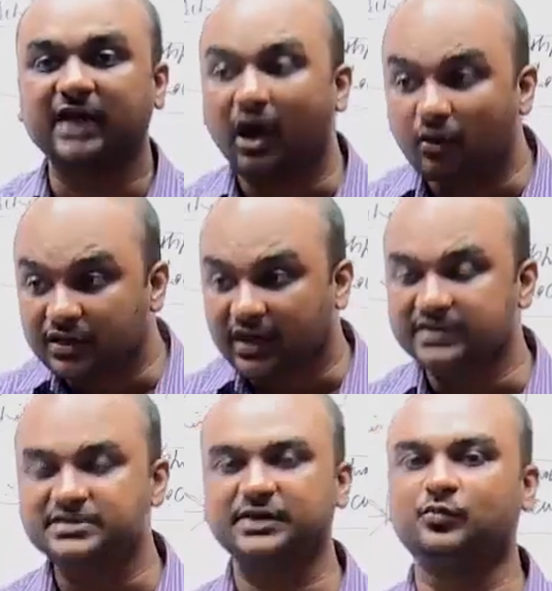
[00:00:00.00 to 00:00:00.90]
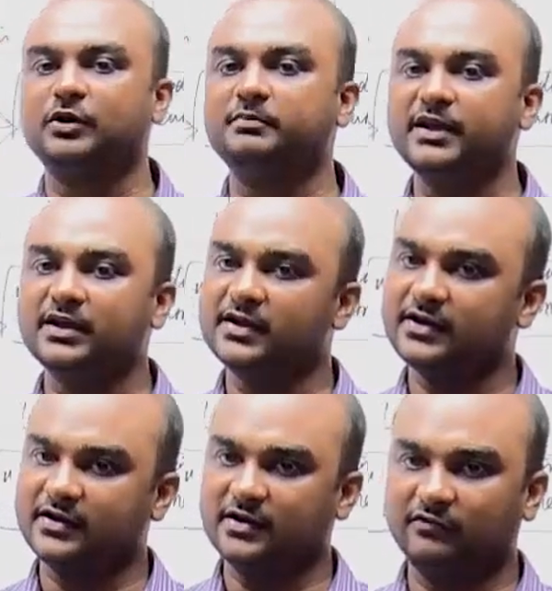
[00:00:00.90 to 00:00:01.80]
how the country would be
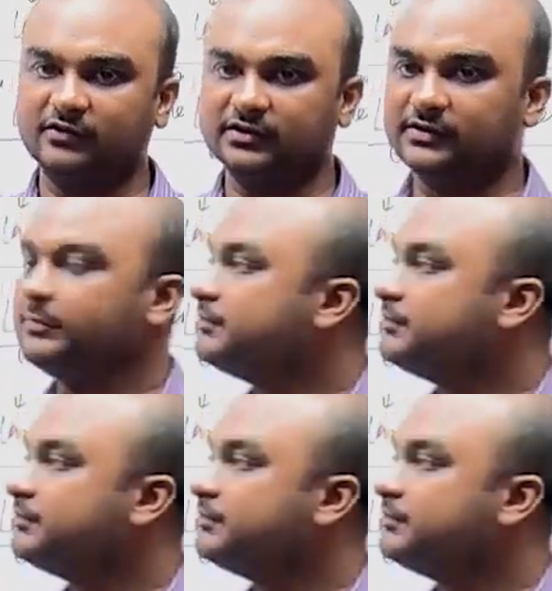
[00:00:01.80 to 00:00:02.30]
governed.